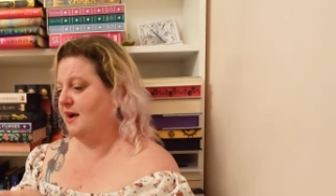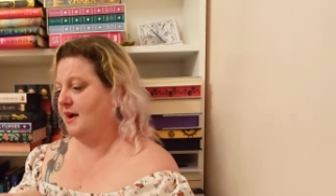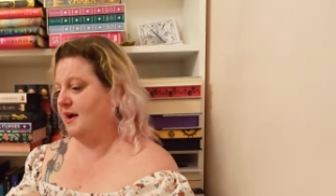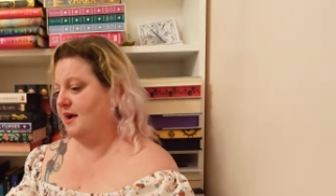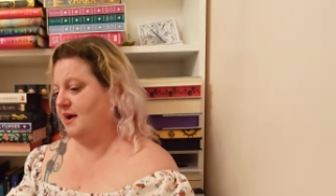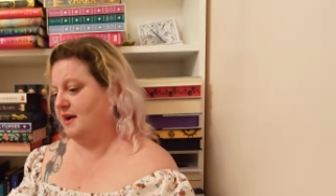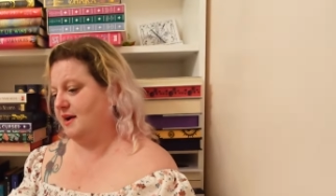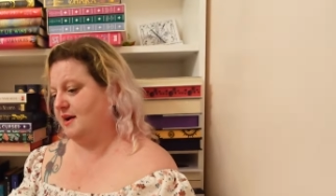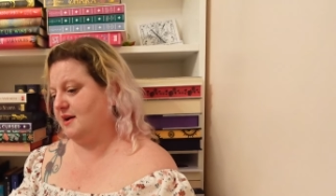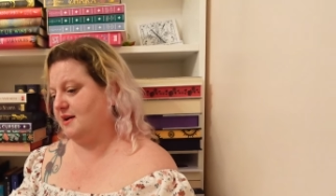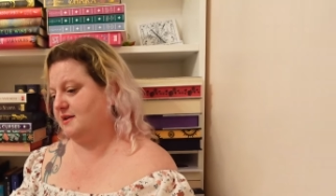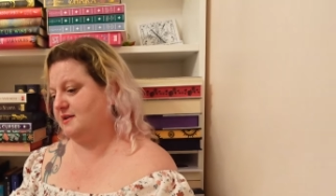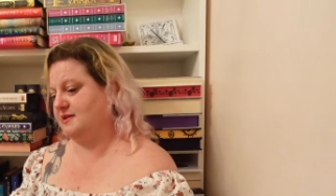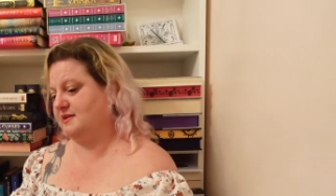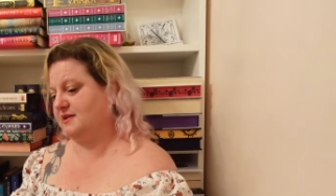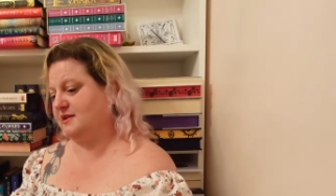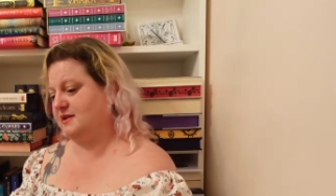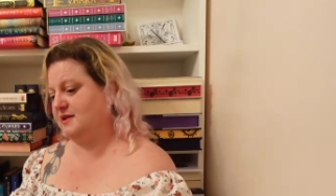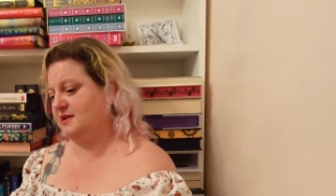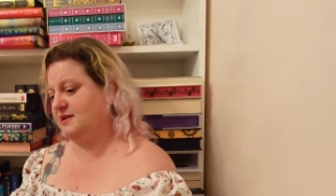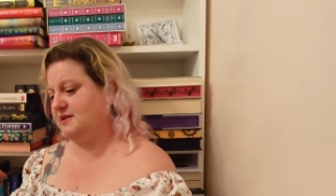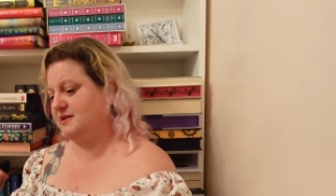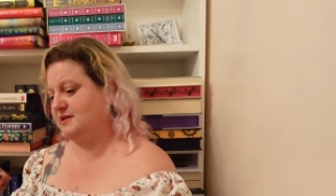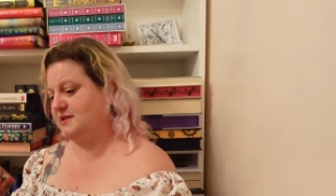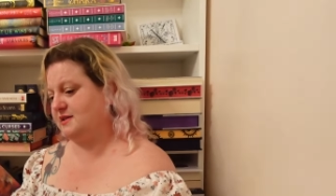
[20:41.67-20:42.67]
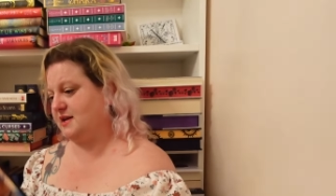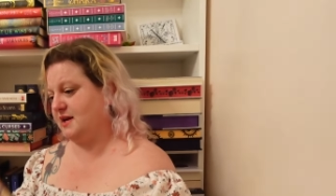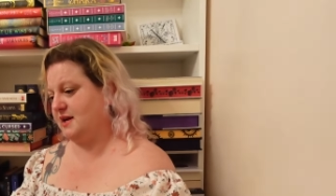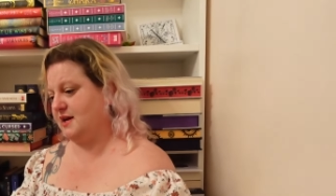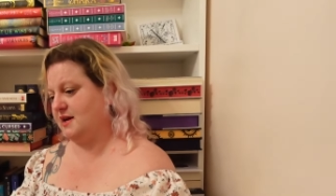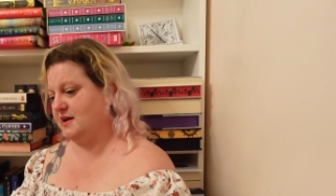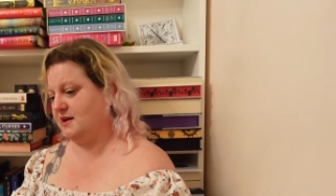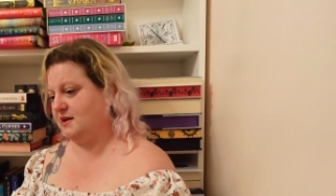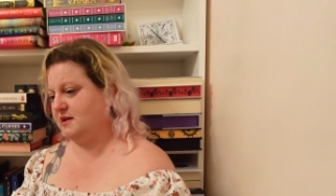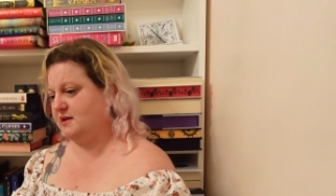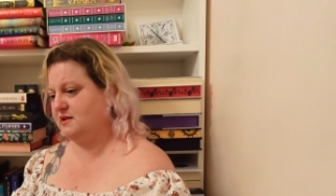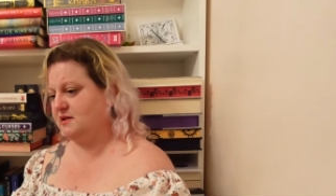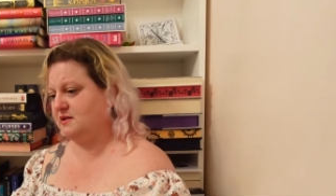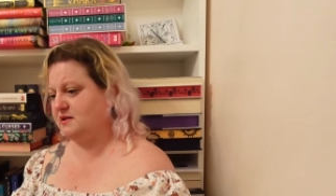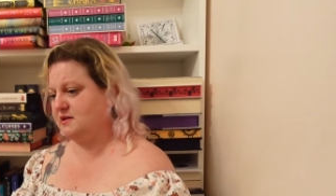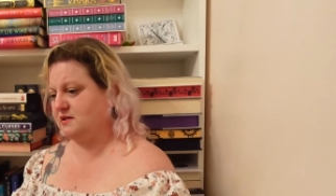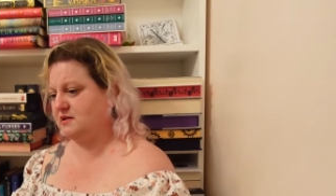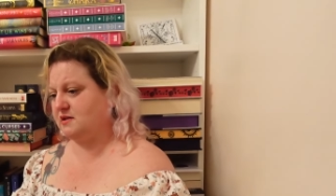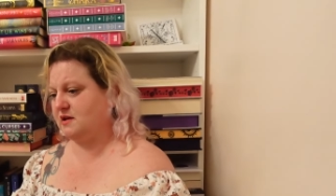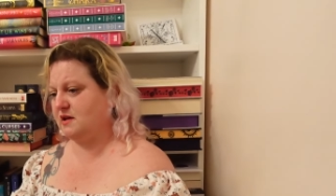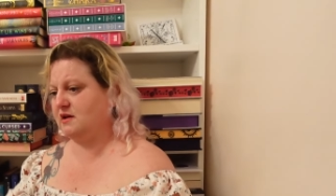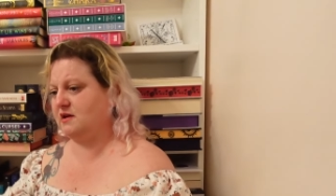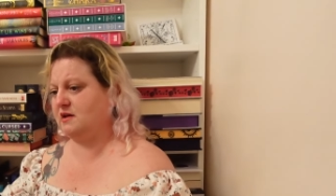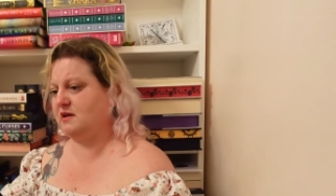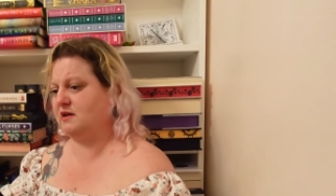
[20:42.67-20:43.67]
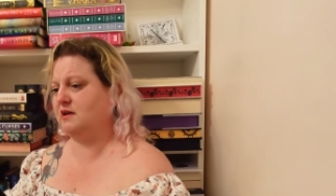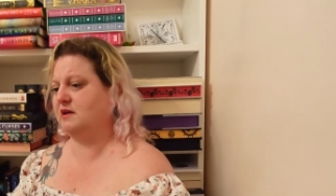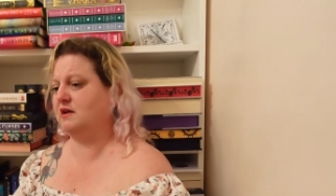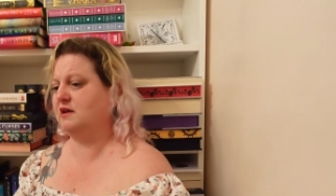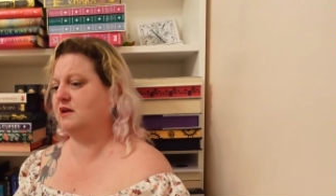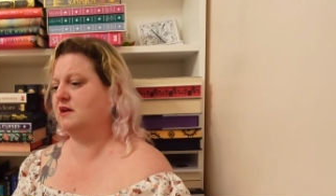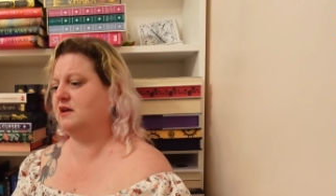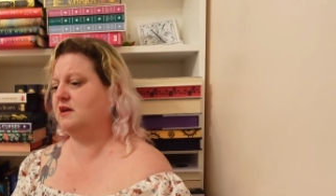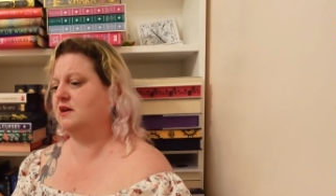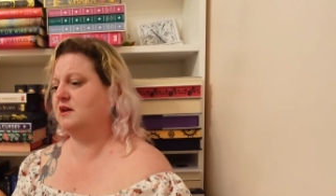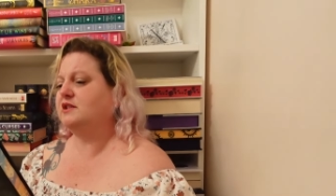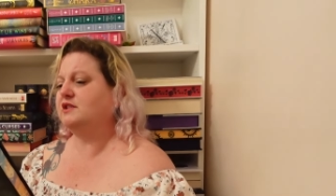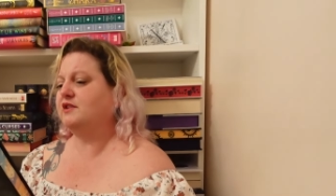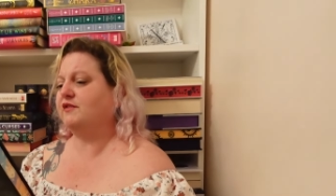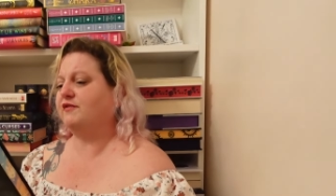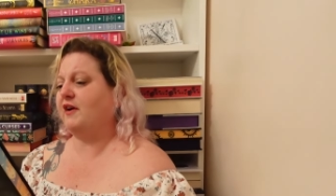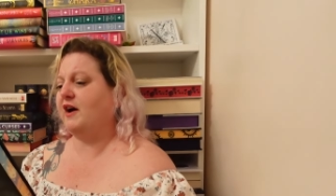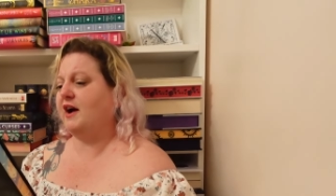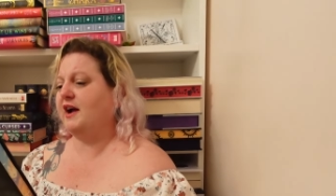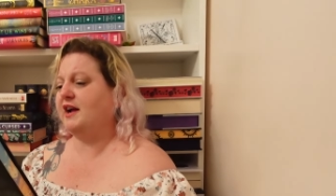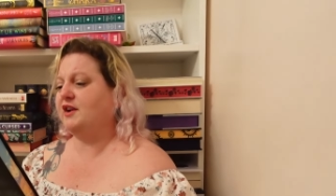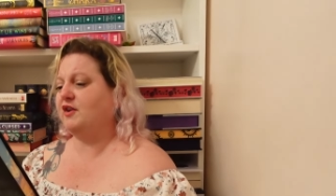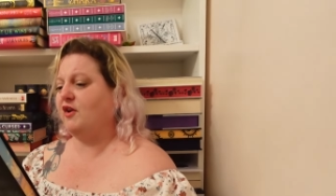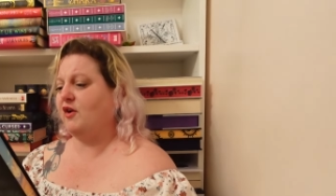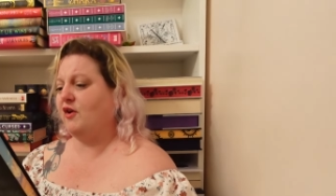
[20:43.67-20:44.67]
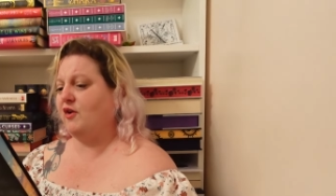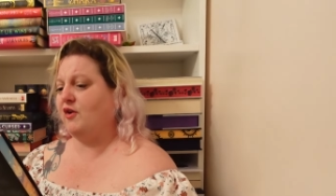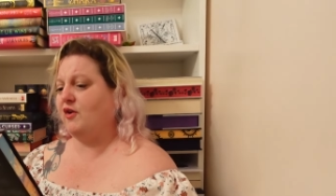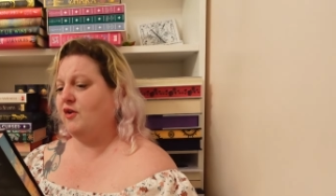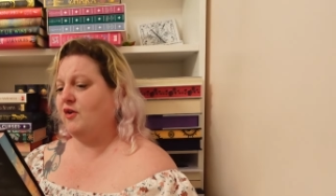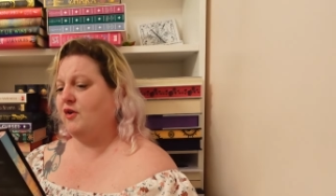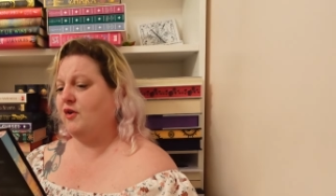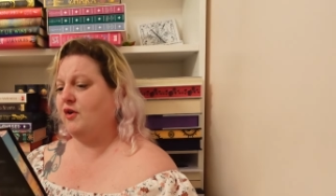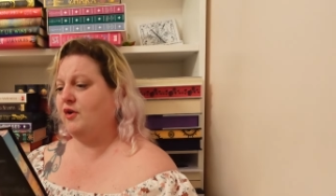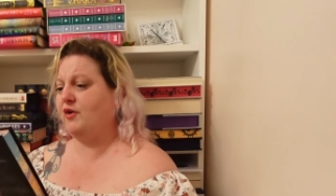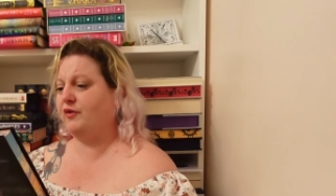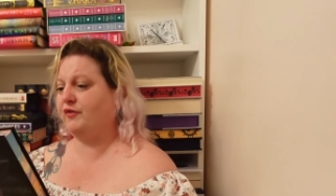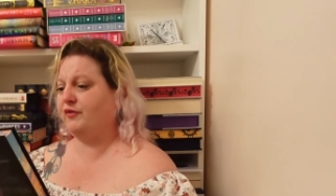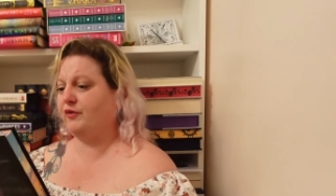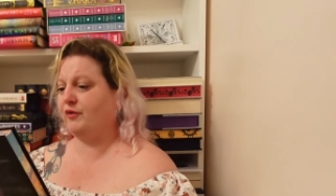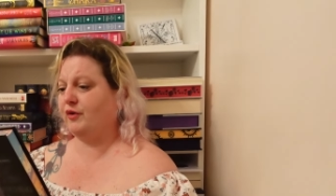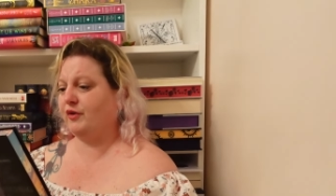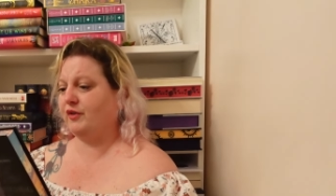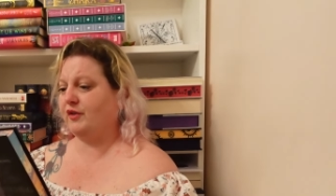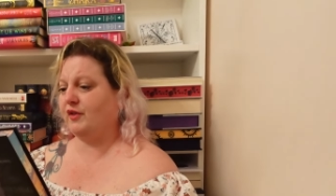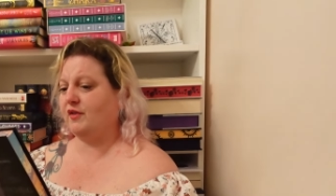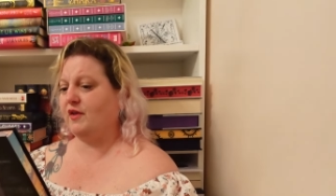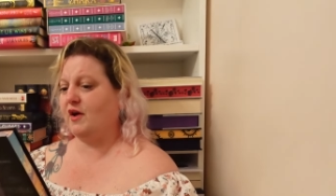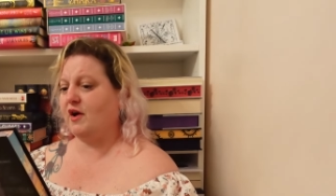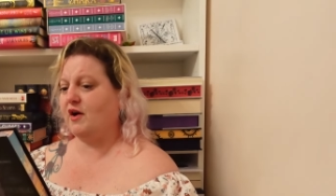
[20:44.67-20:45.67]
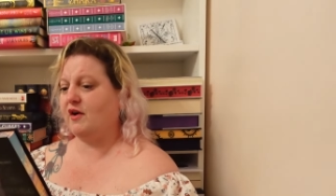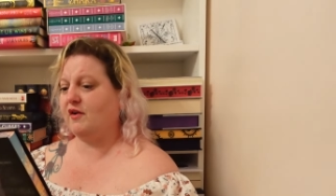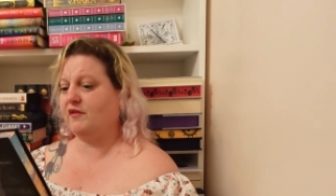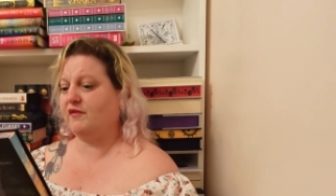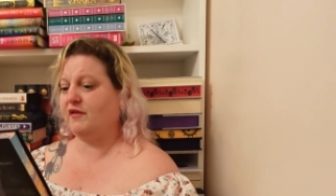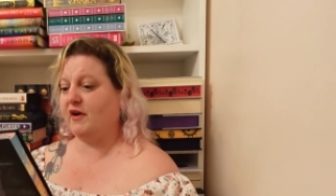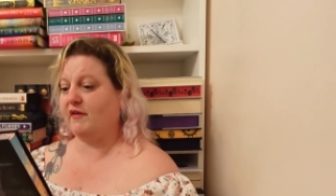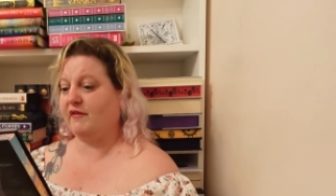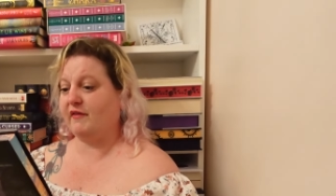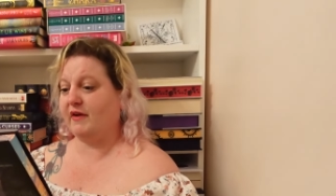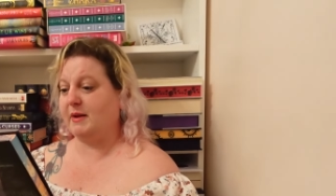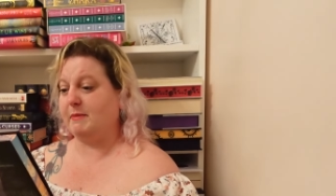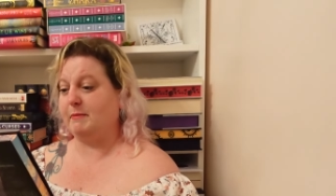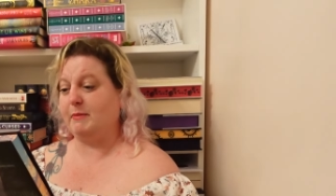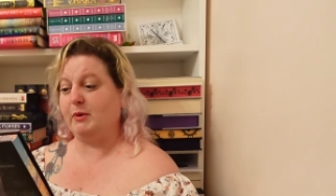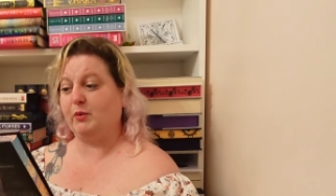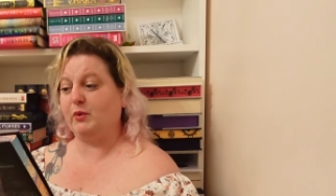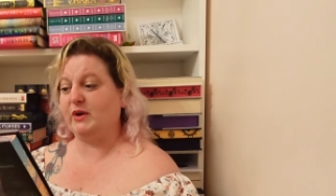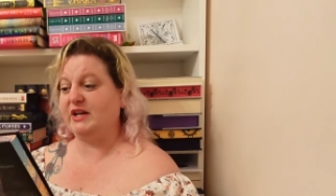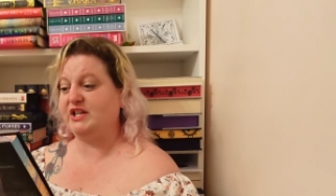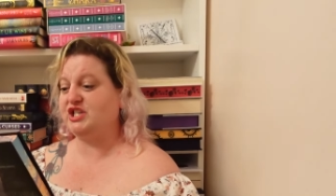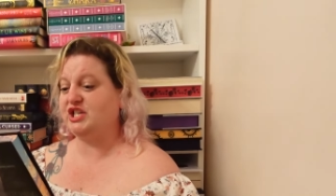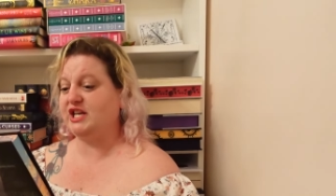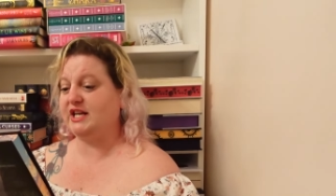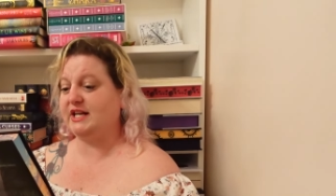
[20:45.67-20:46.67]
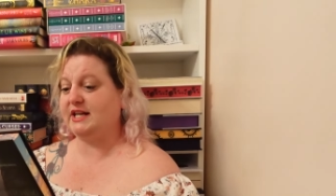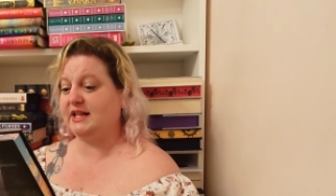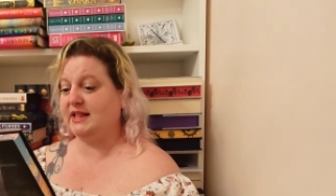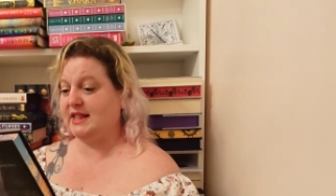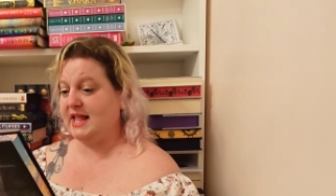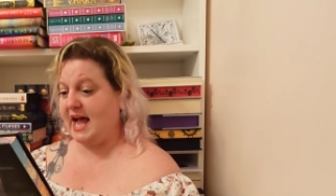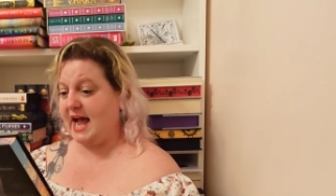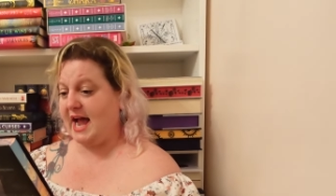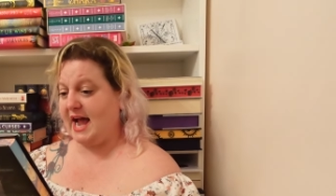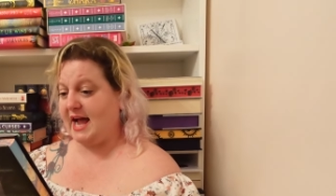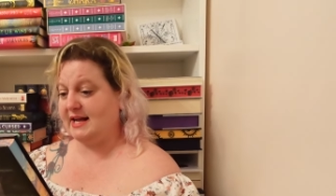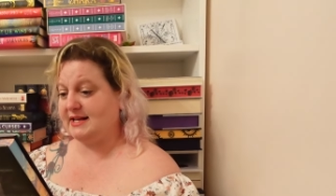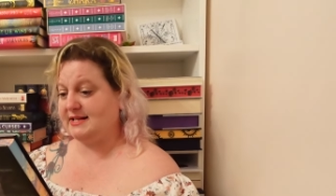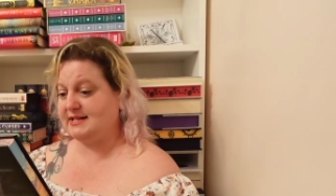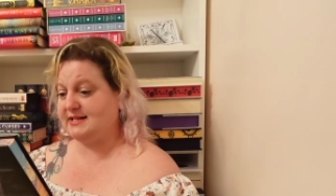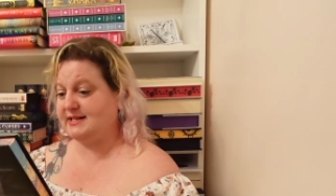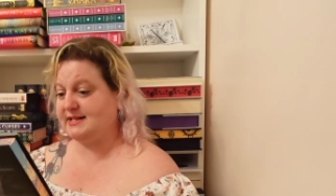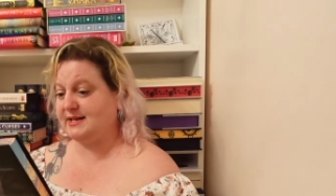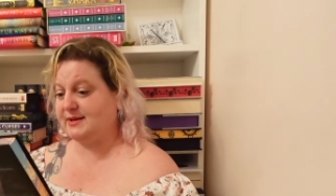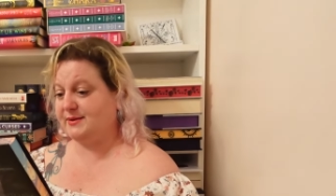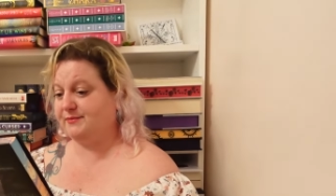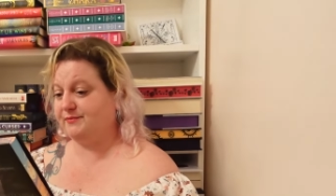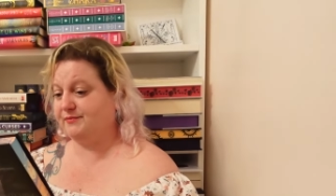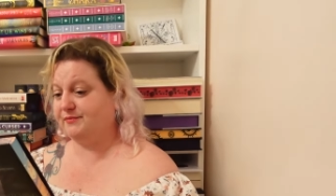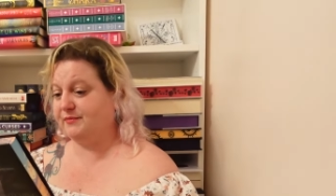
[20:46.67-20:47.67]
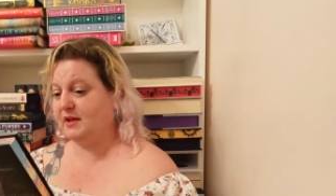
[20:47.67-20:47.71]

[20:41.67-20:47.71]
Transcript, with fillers: And this says, Define all for the love of a bewitching lass.